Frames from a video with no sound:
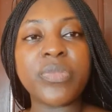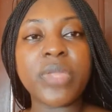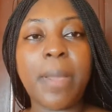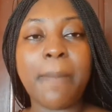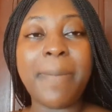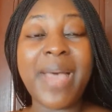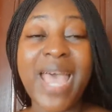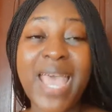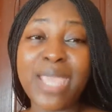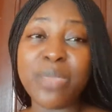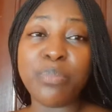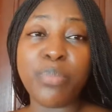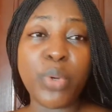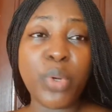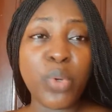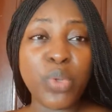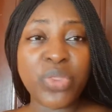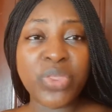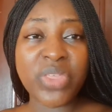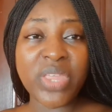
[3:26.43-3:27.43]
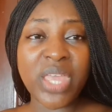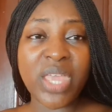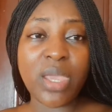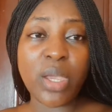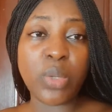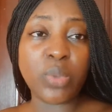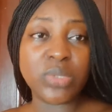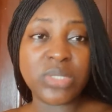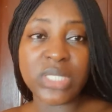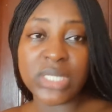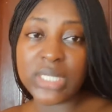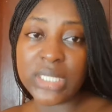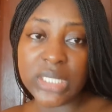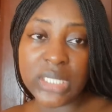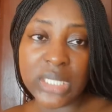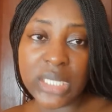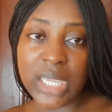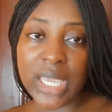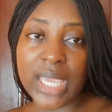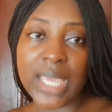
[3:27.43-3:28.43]
by both
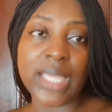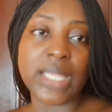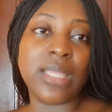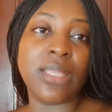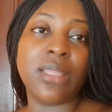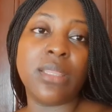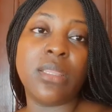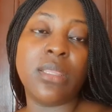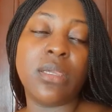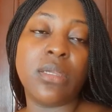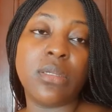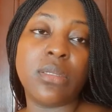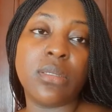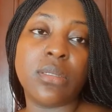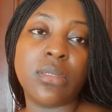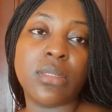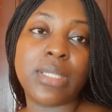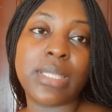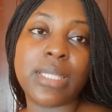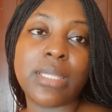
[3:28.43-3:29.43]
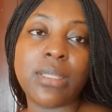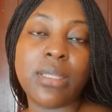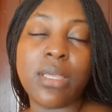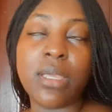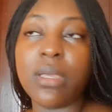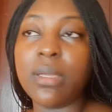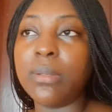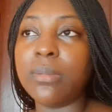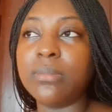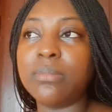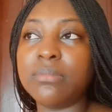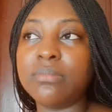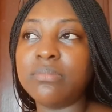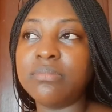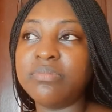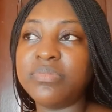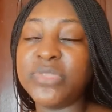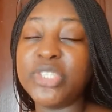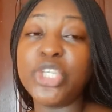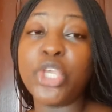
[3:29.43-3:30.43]
elderly and
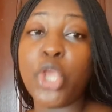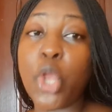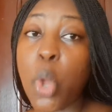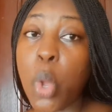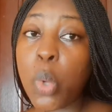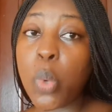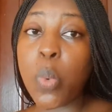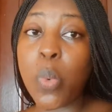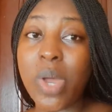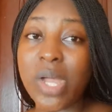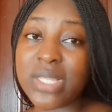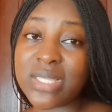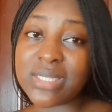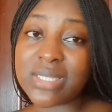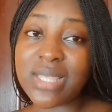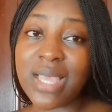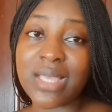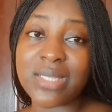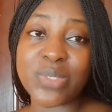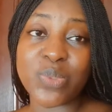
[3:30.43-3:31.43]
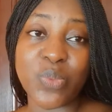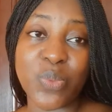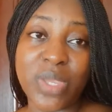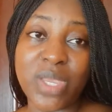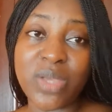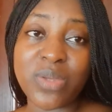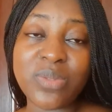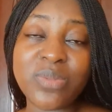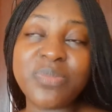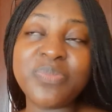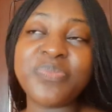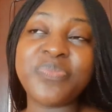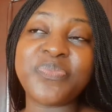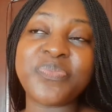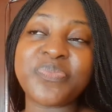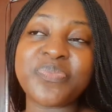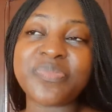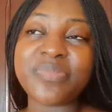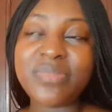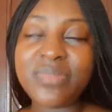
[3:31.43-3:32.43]
young ones as well.
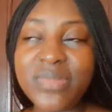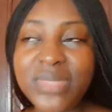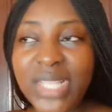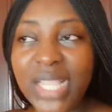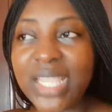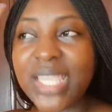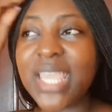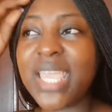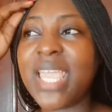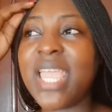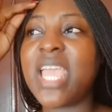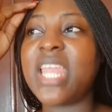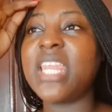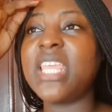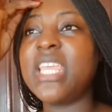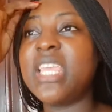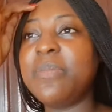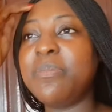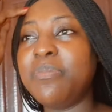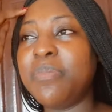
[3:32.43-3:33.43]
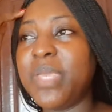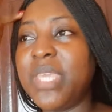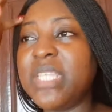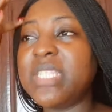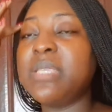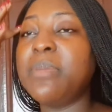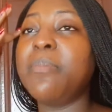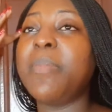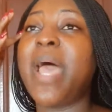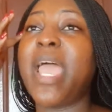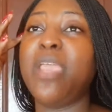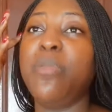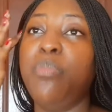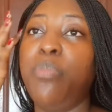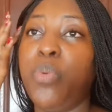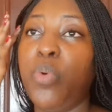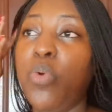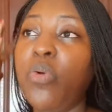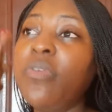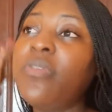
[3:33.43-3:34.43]
Yeah, it can be eaten by
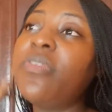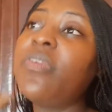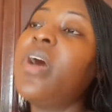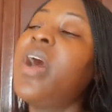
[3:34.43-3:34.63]
both.